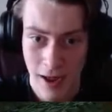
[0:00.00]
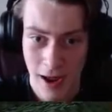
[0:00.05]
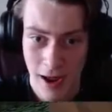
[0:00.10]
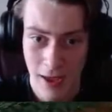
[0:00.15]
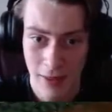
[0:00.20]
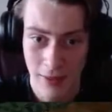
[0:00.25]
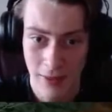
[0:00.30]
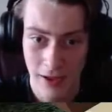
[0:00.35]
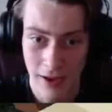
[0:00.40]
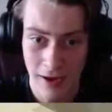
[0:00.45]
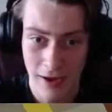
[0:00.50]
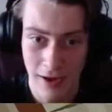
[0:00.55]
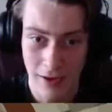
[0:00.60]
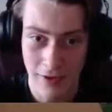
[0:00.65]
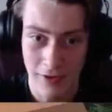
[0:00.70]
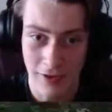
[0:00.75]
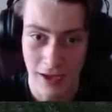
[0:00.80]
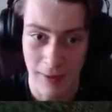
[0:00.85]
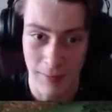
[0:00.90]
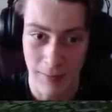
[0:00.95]
and then
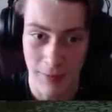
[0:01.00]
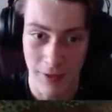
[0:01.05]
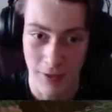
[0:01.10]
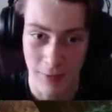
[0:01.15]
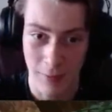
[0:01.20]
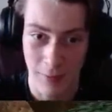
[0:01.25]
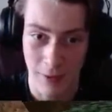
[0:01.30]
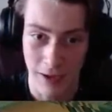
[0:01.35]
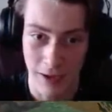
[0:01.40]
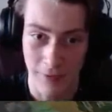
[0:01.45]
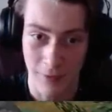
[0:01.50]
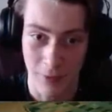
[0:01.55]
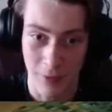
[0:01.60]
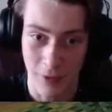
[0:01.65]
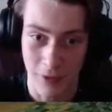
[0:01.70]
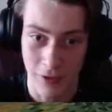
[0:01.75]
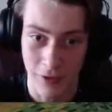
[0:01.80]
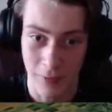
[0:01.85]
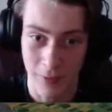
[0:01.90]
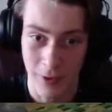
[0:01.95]
escape this way, of
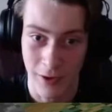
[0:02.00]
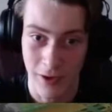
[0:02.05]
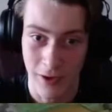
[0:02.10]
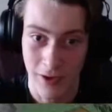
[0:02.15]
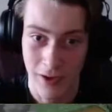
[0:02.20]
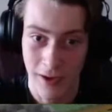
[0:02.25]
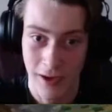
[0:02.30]
course he would.